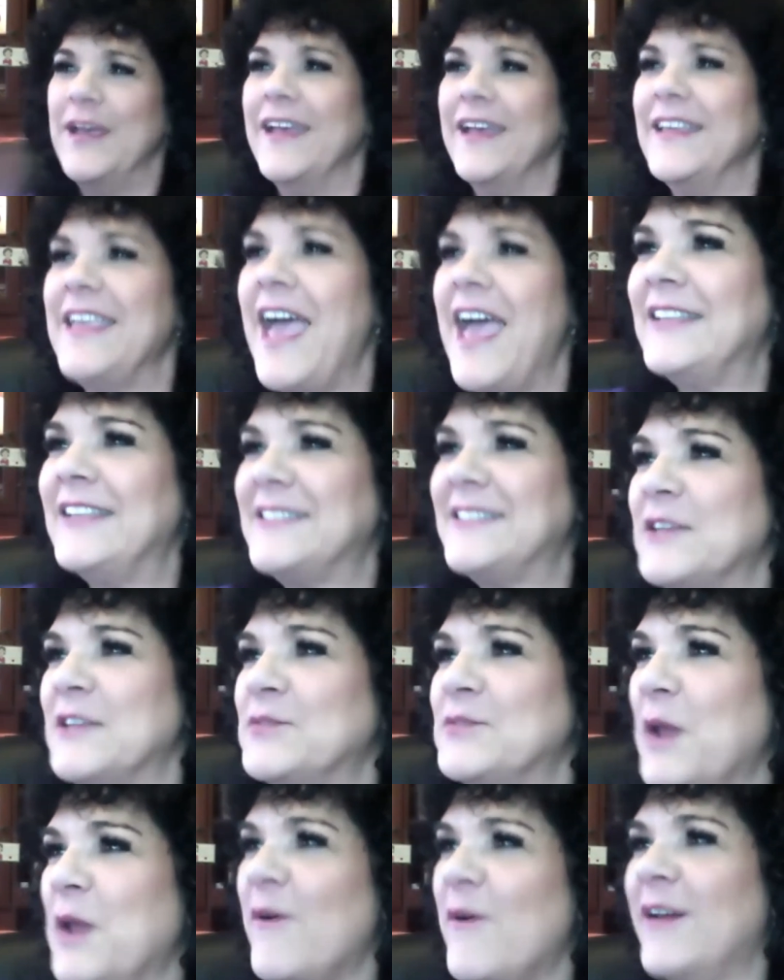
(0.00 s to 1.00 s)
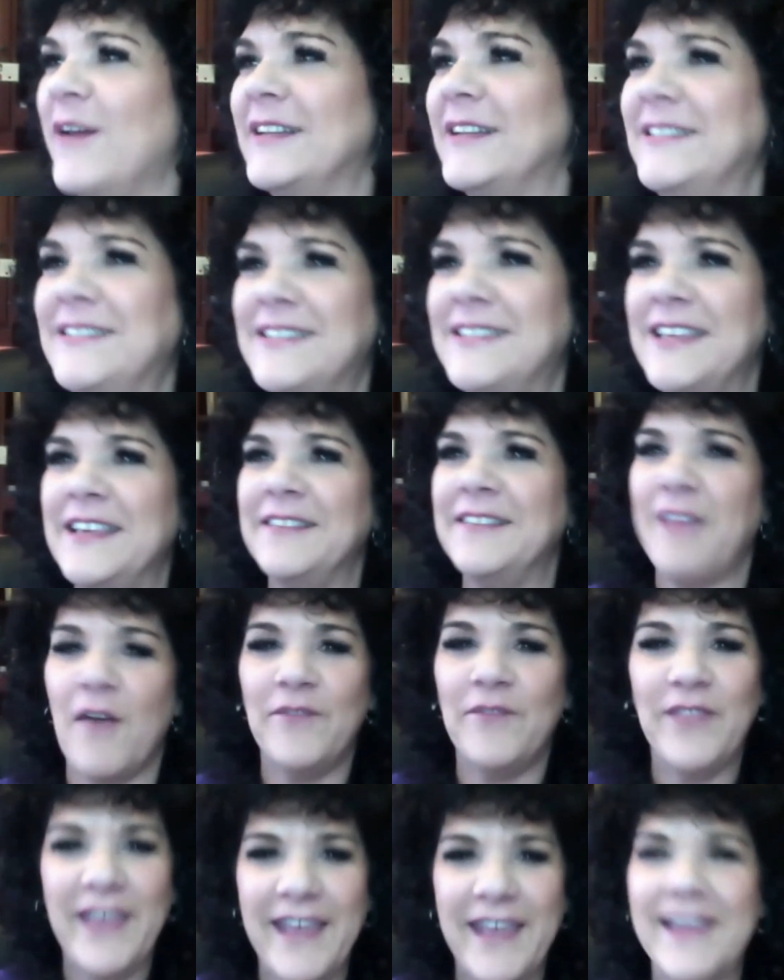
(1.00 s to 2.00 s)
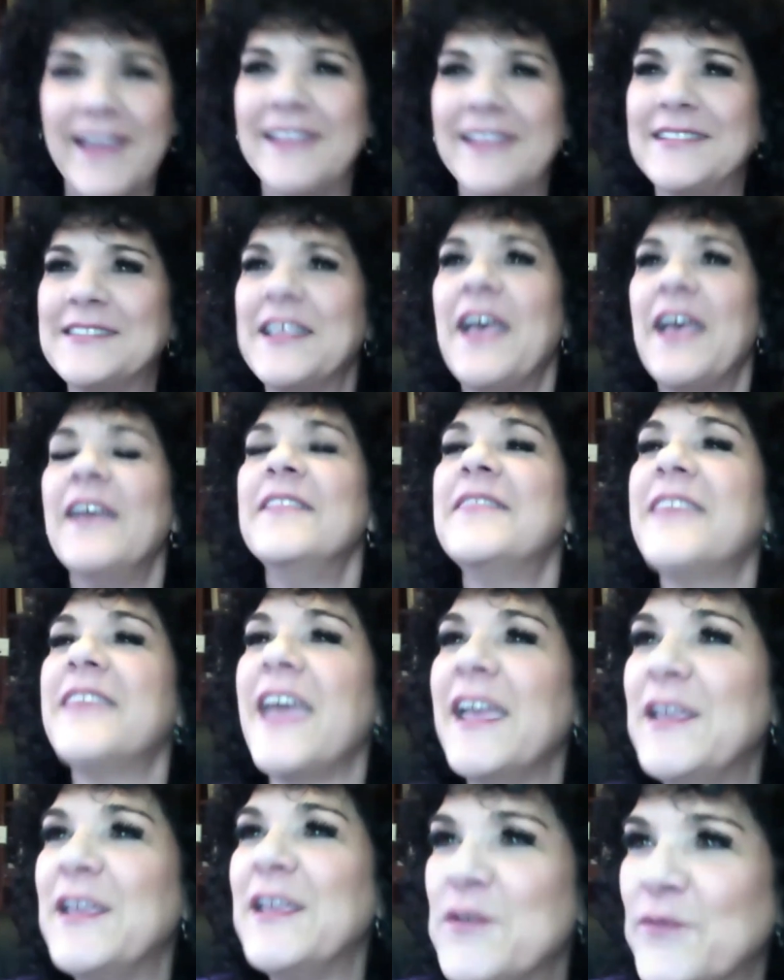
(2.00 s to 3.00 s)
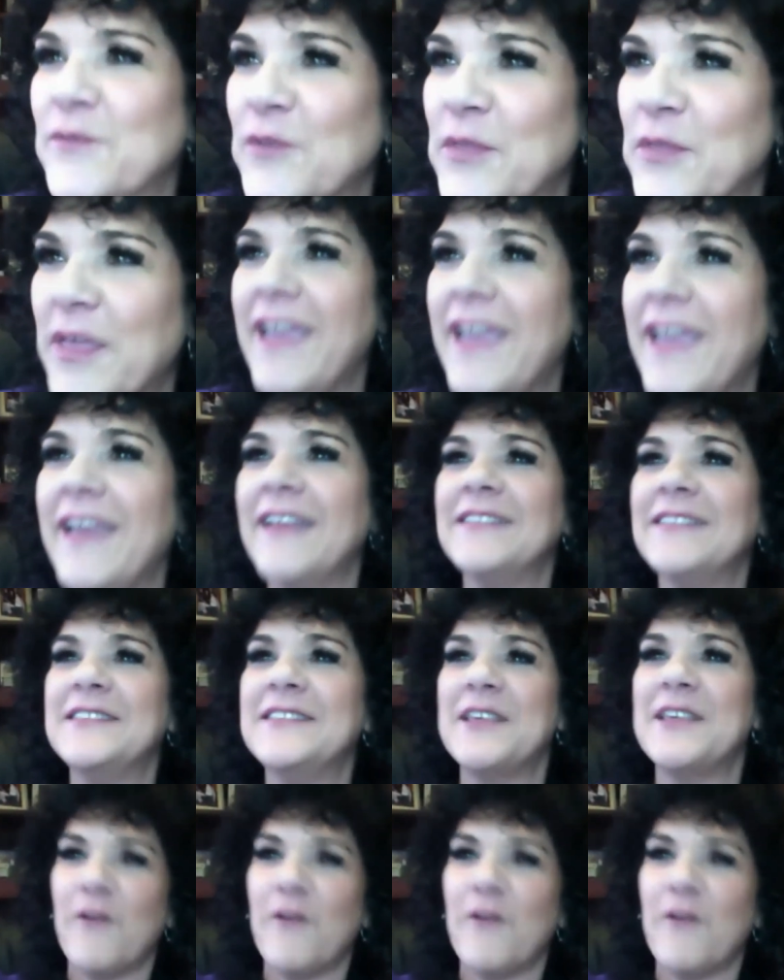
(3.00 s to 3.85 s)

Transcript: Yes, that's what I want to see. Love the hands. Thank you for the hands that are